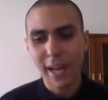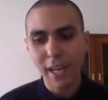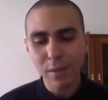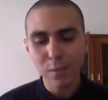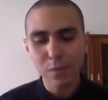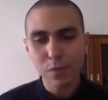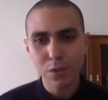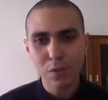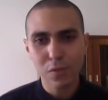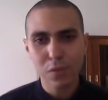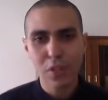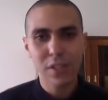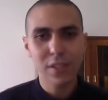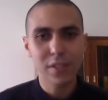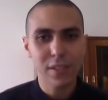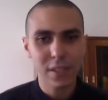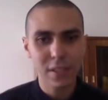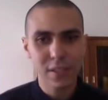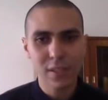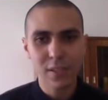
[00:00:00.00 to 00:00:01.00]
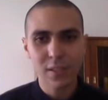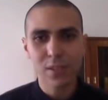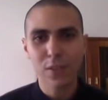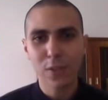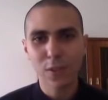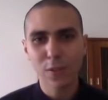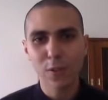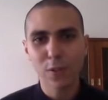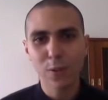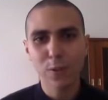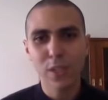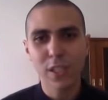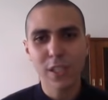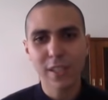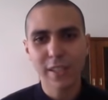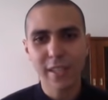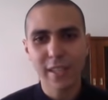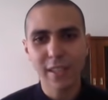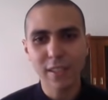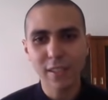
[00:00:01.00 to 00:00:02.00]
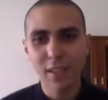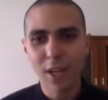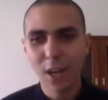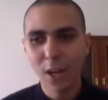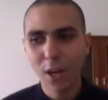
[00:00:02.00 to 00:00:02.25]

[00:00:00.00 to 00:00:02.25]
atmosphere that he started to create